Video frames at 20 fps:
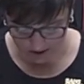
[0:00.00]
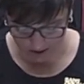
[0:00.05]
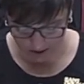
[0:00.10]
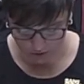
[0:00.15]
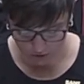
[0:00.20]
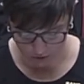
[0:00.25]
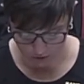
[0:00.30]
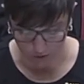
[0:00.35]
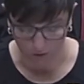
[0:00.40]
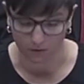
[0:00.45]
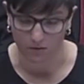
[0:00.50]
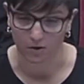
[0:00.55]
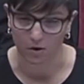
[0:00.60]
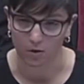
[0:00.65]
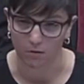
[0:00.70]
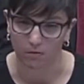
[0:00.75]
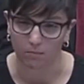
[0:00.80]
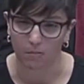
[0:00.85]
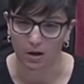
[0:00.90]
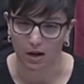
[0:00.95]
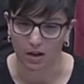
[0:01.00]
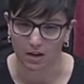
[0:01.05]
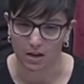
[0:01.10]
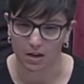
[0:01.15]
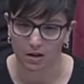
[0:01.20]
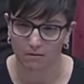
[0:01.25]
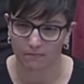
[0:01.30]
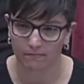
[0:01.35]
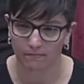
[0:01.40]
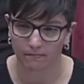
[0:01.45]
control their own body.
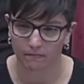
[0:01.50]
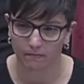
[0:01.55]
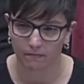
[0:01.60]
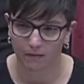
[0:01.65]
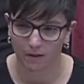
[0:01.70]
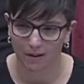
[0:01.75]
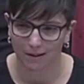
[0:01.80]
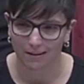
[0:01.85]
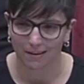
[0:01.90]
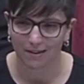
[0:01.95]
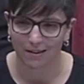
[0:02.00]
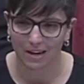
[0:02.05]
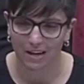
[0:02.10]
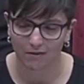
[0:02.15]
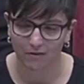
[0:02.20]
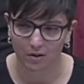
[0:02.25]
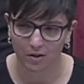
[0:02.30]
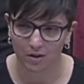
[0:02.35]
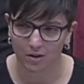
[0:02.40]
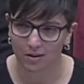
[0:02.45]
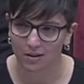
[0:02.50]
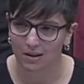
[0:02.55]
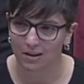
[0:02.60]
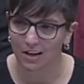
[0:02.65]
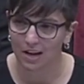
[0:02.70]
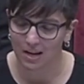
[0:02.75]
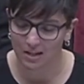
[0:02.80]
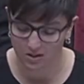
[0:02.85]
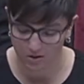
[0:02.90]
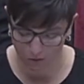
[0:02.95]
Never, not